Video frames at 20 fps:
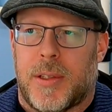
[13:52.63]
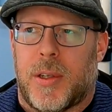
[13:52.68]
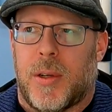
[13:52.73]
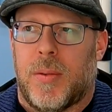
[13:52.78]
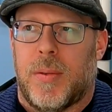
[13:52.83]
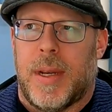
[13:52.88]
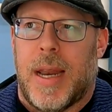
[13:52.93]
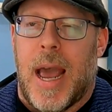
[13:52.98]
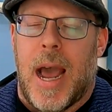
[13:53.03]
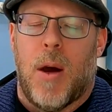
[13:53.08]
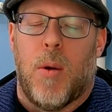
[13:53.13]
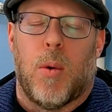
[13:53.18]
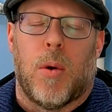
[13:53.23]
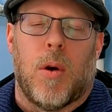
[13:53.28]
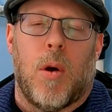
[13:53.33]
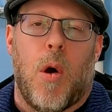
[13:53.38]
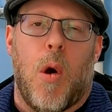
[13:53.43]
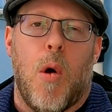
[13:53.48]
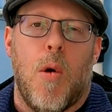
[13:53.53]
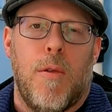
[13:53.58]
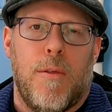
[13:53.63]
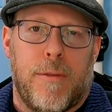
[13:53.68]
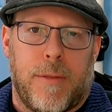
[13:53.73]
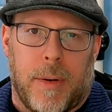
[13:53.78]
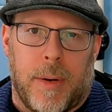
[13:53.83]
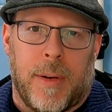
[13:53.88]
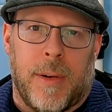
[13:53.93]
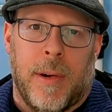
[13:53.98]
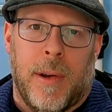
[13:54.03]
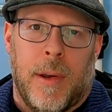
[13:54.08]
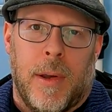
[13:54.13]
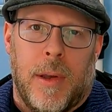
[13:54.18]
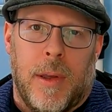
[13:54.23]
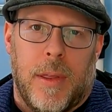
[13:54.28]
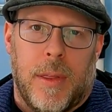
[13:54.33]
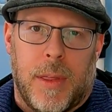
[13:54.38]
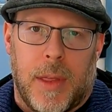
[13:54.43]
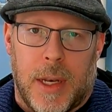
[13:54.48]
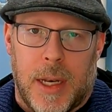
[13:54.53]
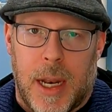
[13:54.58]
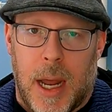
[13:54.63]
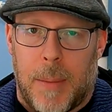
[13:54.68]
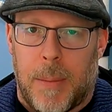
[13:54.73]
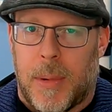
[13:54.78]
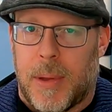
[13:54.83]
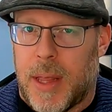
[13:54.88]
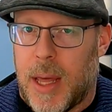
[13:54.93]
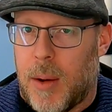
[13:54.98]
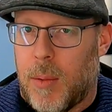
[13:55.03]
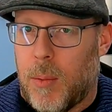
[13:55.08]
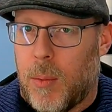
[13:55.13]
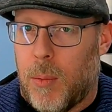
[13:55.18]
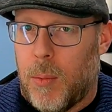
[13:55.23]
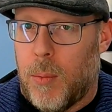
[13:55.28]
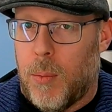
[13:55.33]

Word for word: So now we're over the number that